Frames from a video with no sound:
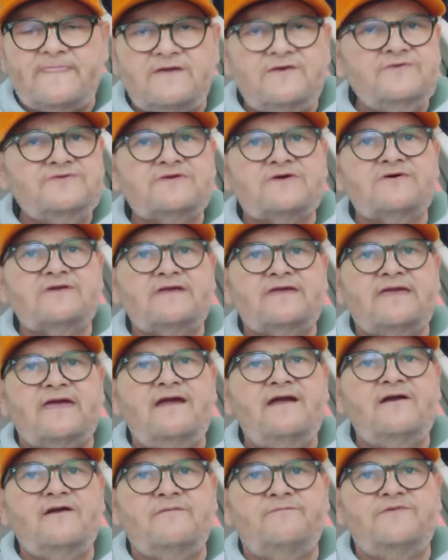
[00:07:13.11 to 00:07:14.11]
Who's going to
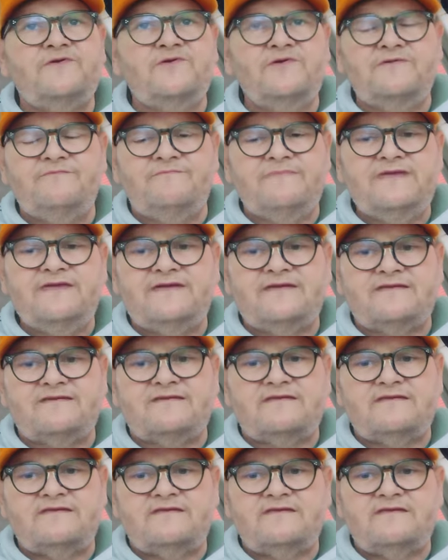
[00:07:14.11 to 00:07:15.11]
care if you
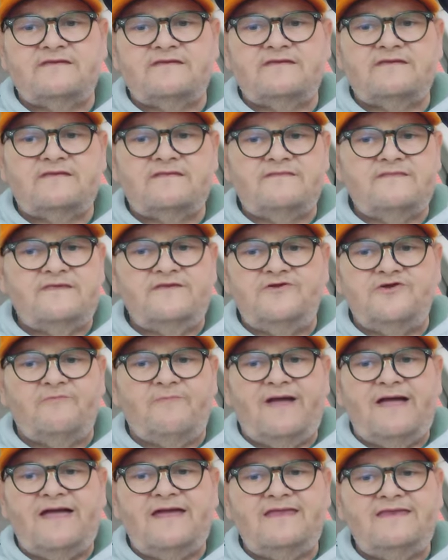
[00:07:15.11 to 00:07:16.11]
admit that you're
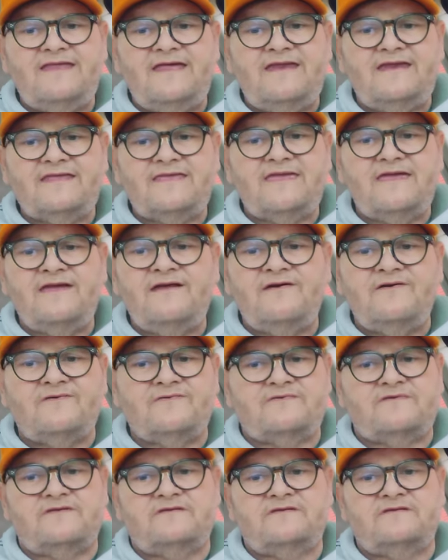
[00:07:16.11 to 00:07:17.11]
behind that
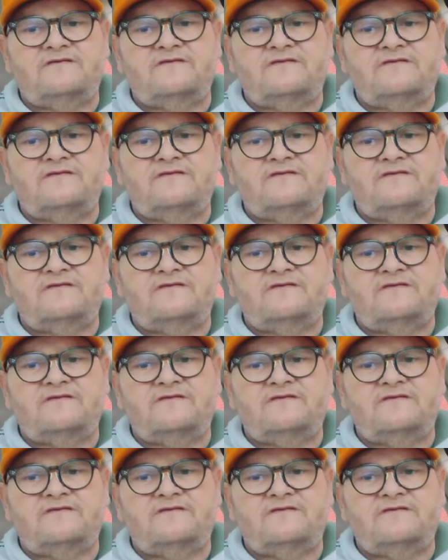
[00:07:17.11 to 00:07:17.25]
account?